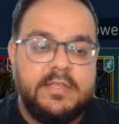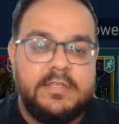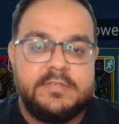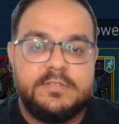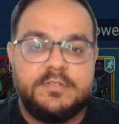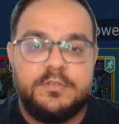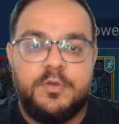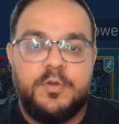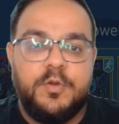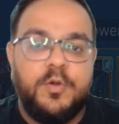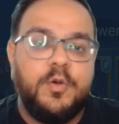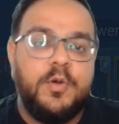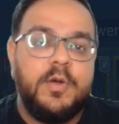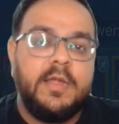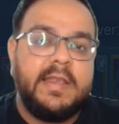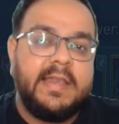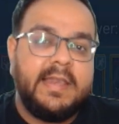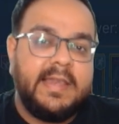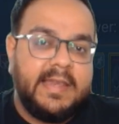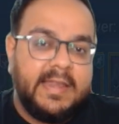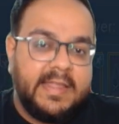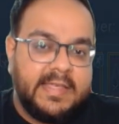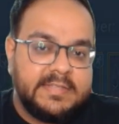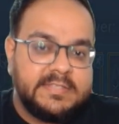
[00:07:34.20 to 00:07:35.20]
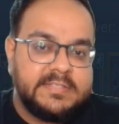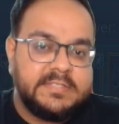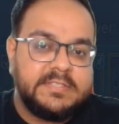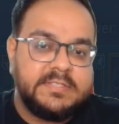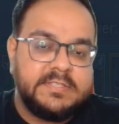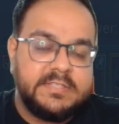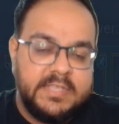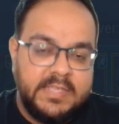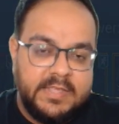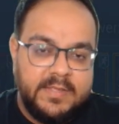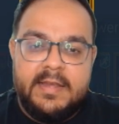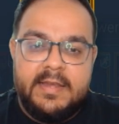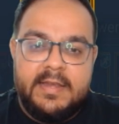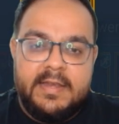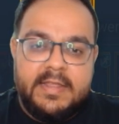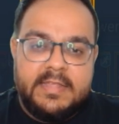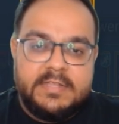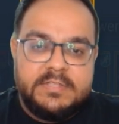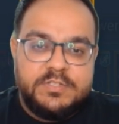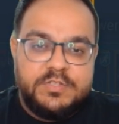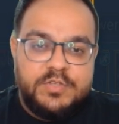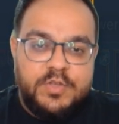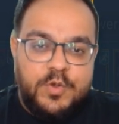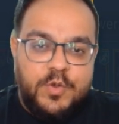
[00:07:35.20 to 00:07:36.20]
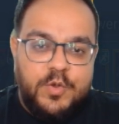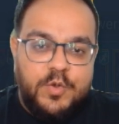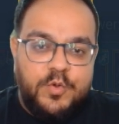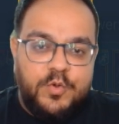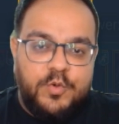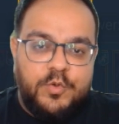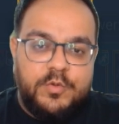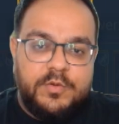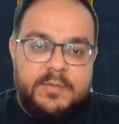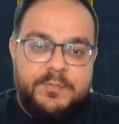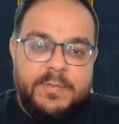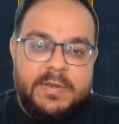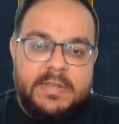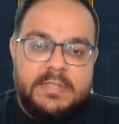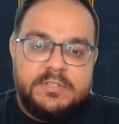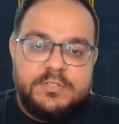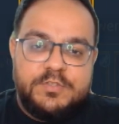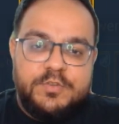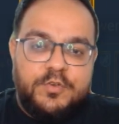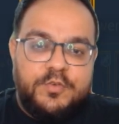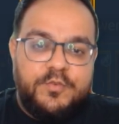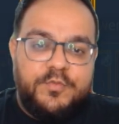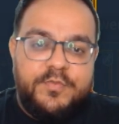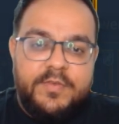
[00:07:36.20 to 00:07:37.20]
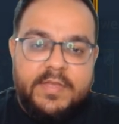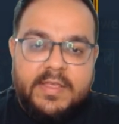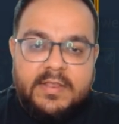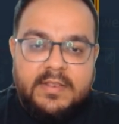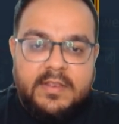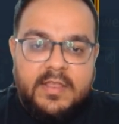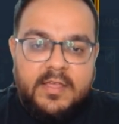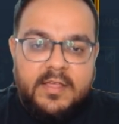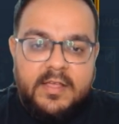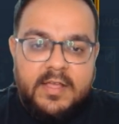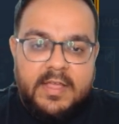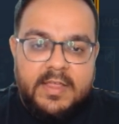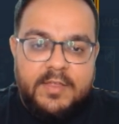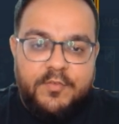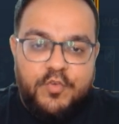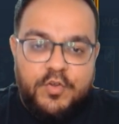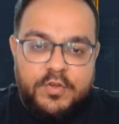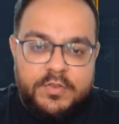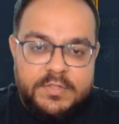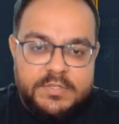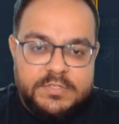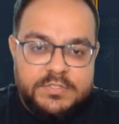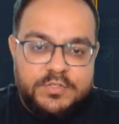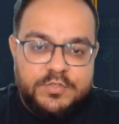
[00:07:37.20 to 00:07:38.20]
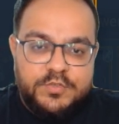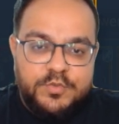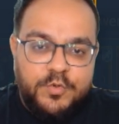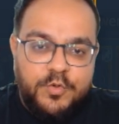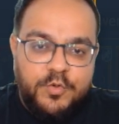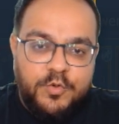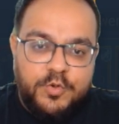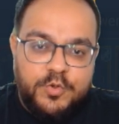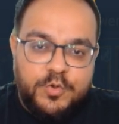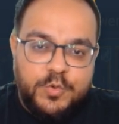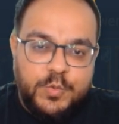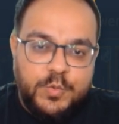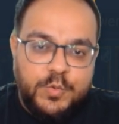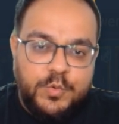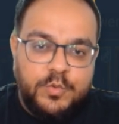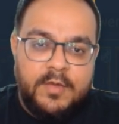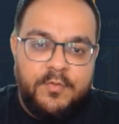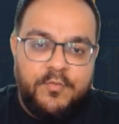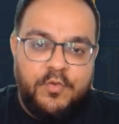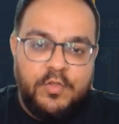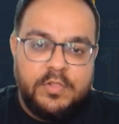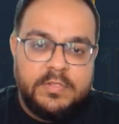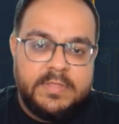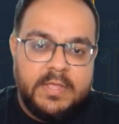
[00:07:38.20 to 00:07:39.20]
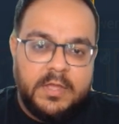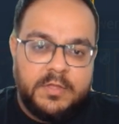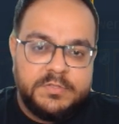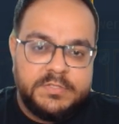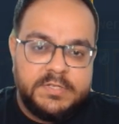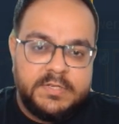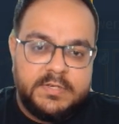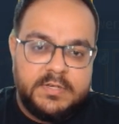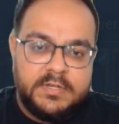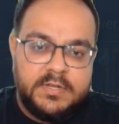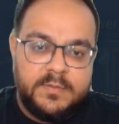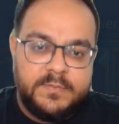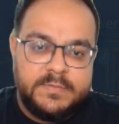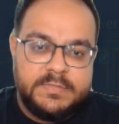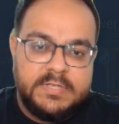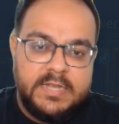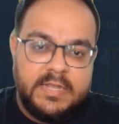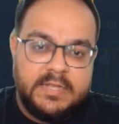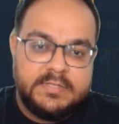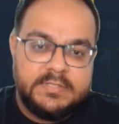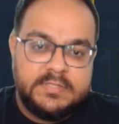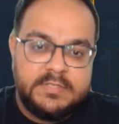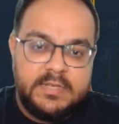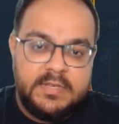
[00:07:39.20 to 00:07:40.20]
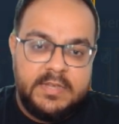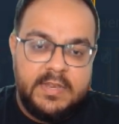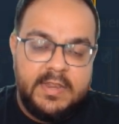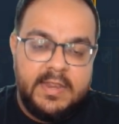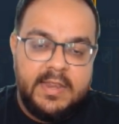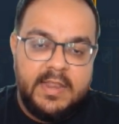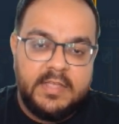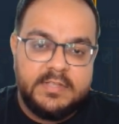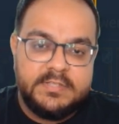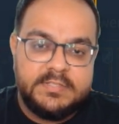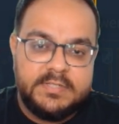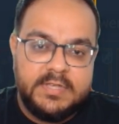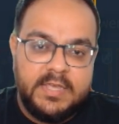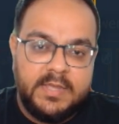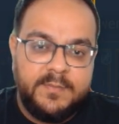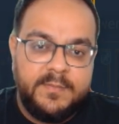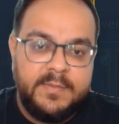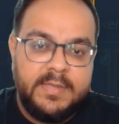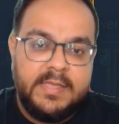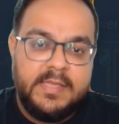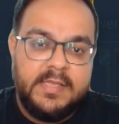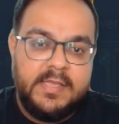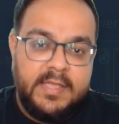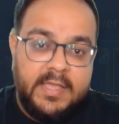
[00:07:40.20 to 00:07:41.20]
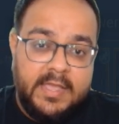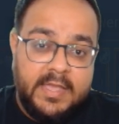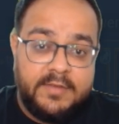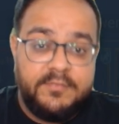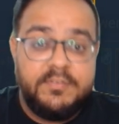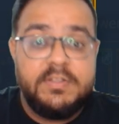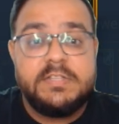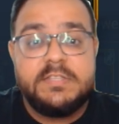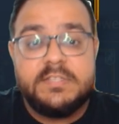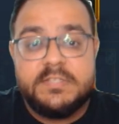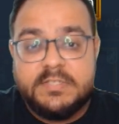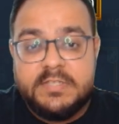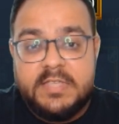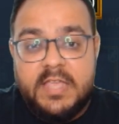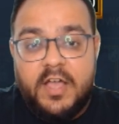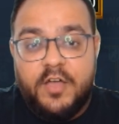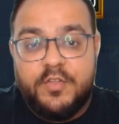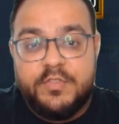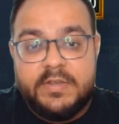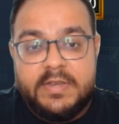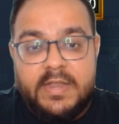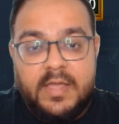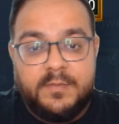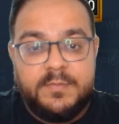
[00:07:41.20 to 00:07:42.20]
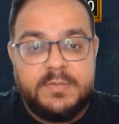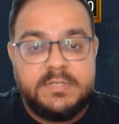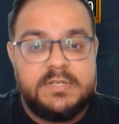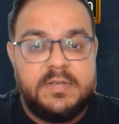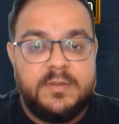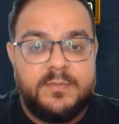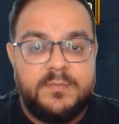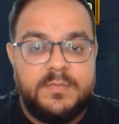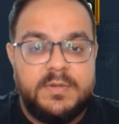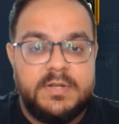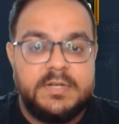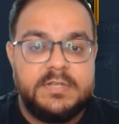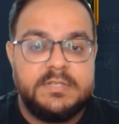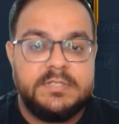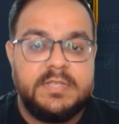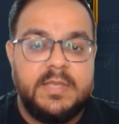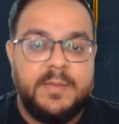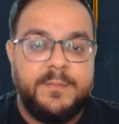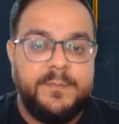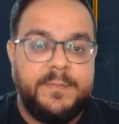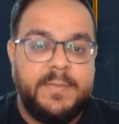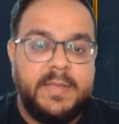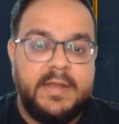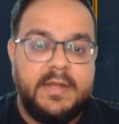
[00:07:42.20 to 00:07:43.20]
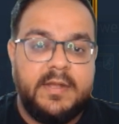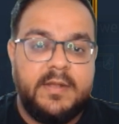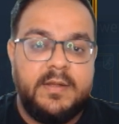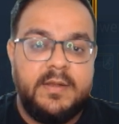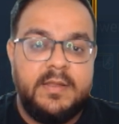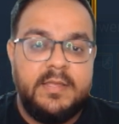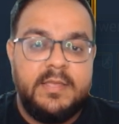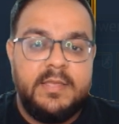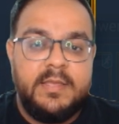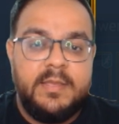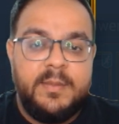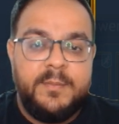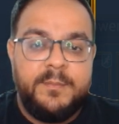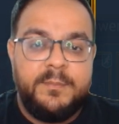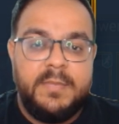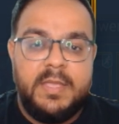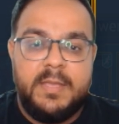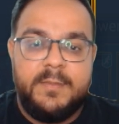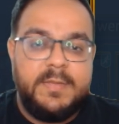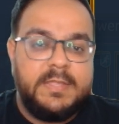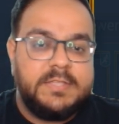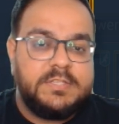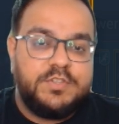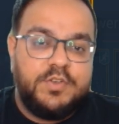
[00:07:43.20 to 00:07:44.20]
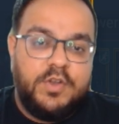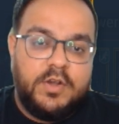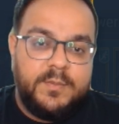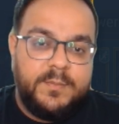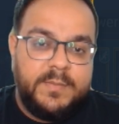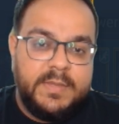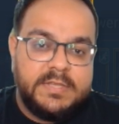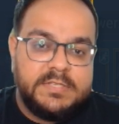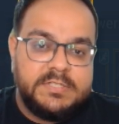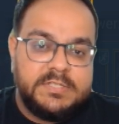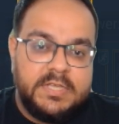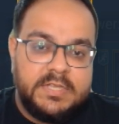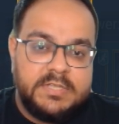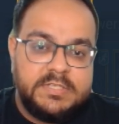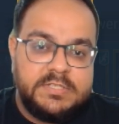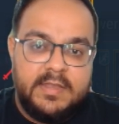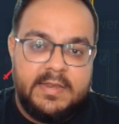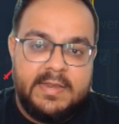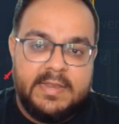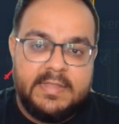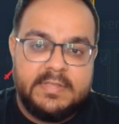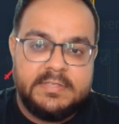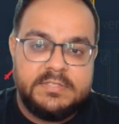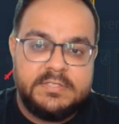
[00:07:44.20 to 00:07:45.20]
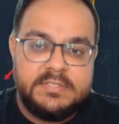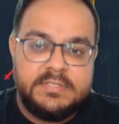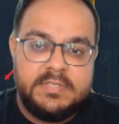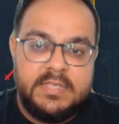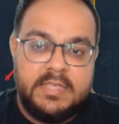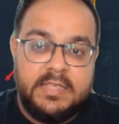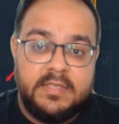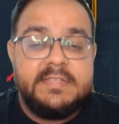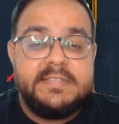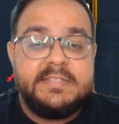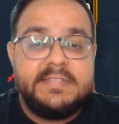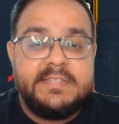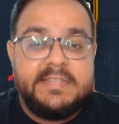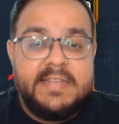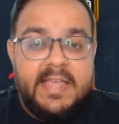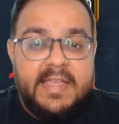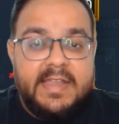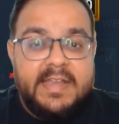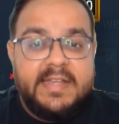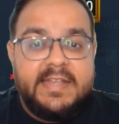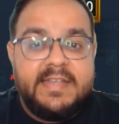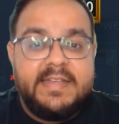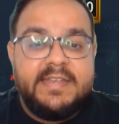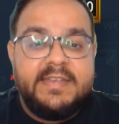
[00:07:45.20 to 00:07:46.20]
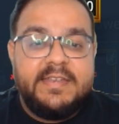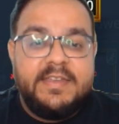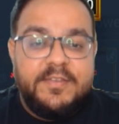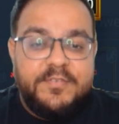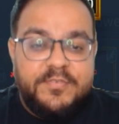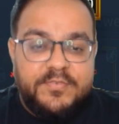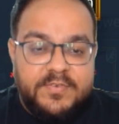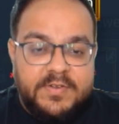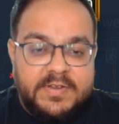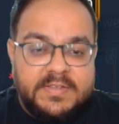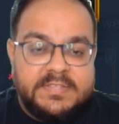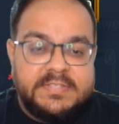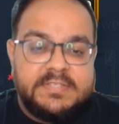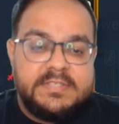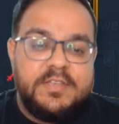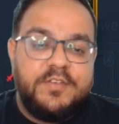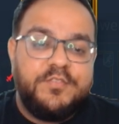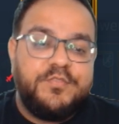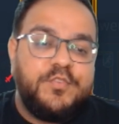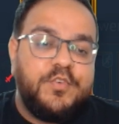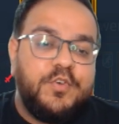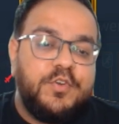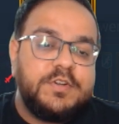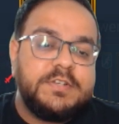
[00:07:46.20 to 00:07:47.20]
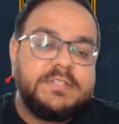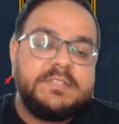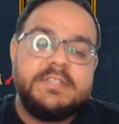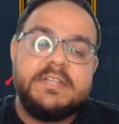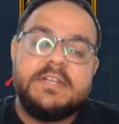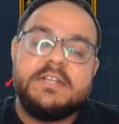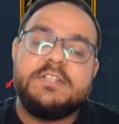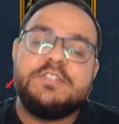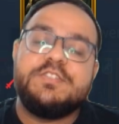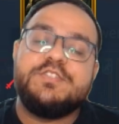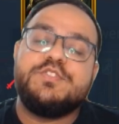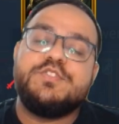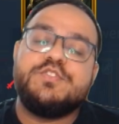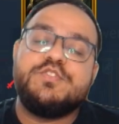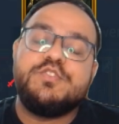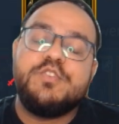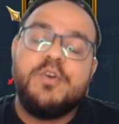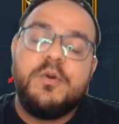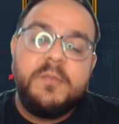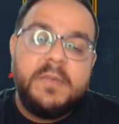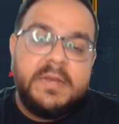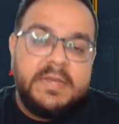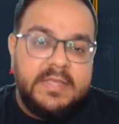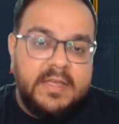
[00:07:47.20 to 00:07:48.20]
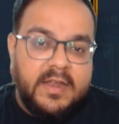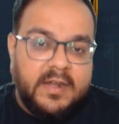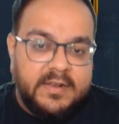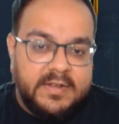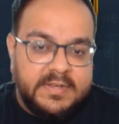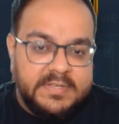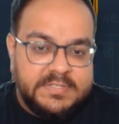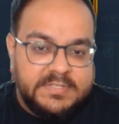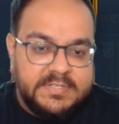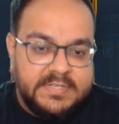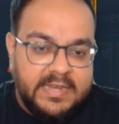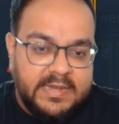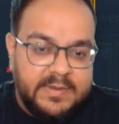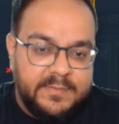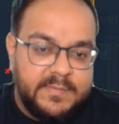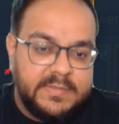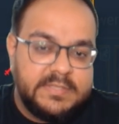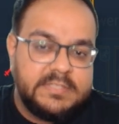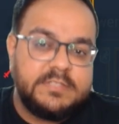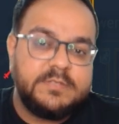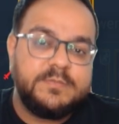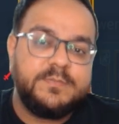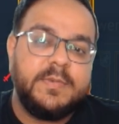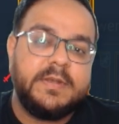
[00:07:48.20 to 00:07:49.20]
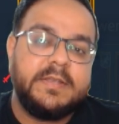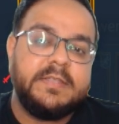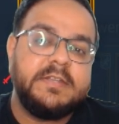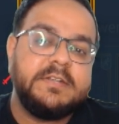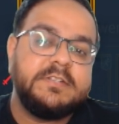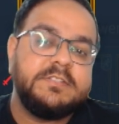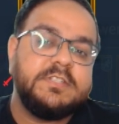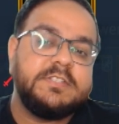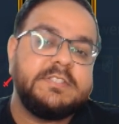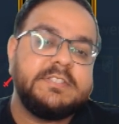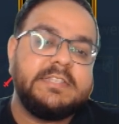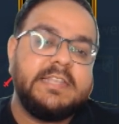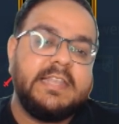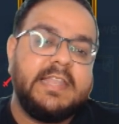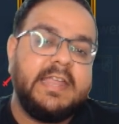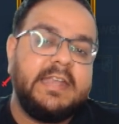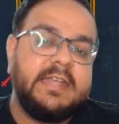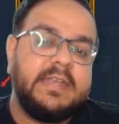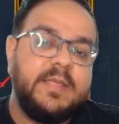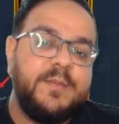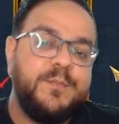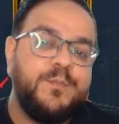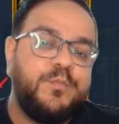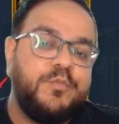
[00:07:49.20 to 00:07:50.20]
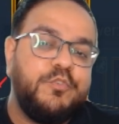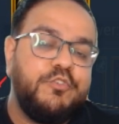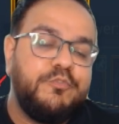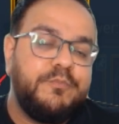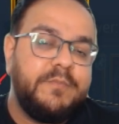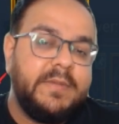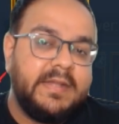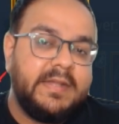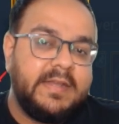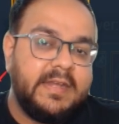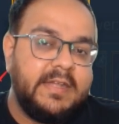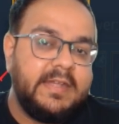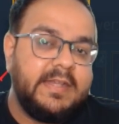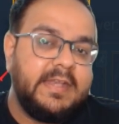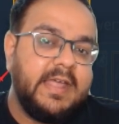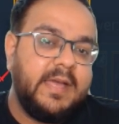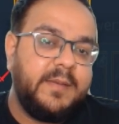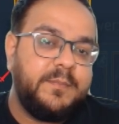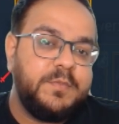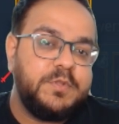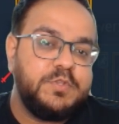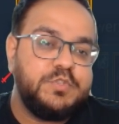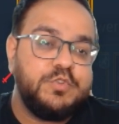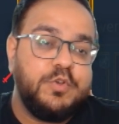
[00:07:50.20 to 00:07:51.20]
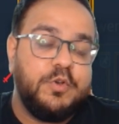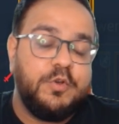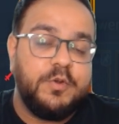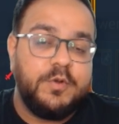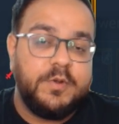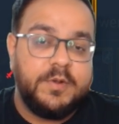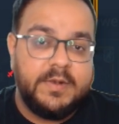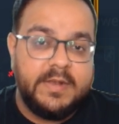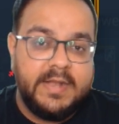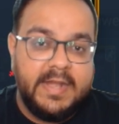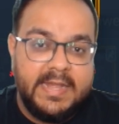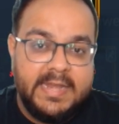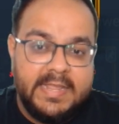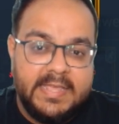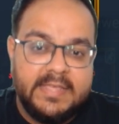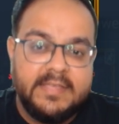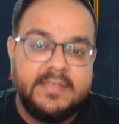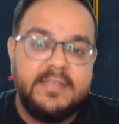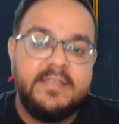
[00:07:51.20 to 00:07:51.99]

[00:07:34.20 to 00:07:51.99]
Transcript: So let's see. Let's go. Please don't fail. I want this to go to full 1000 turns last time. And we'll see how the damage numbers compare. Maybe it's not a big change. Let's see. Slight difference. Of course, there's so many RNG elements, but there's a slight improvement in damage already,